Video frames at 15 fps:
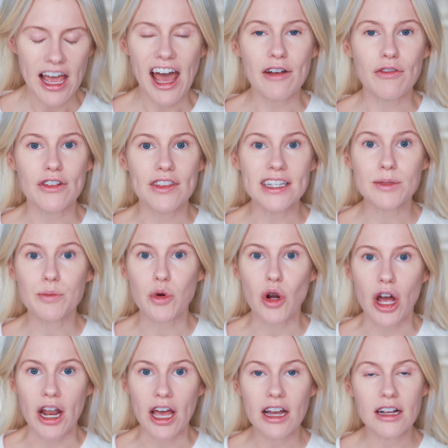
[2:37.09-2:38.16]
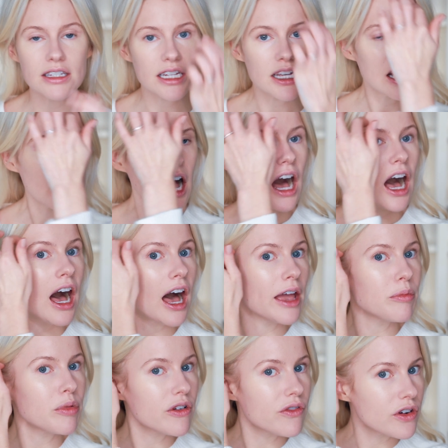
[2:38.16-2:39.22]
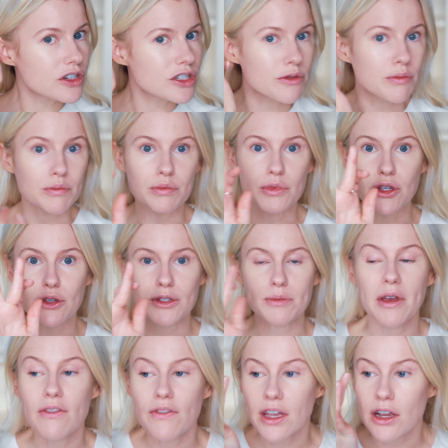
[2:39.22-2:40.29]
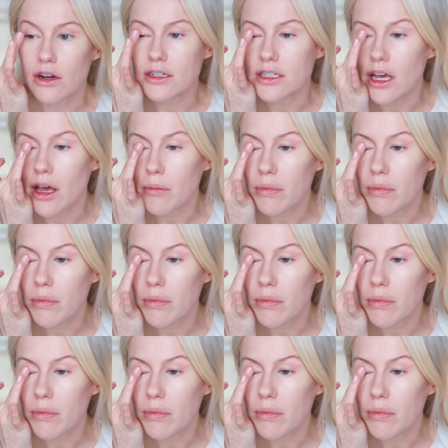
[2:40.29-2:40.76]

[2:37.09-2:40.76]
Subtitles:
And for this product, I prefer to use my fingertip.